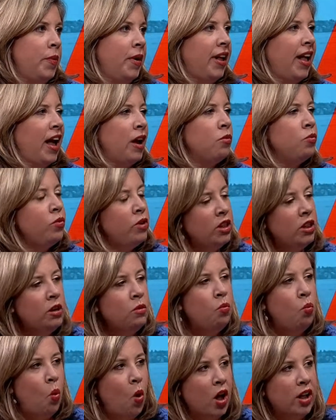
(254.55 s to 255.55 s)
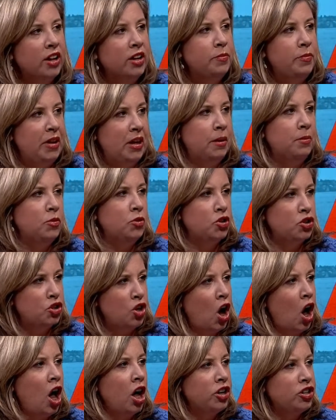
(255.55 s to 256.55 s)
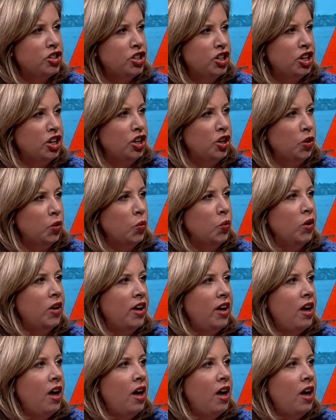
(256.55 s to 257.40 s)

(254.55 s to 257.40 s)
But I really want to be able to talk to you.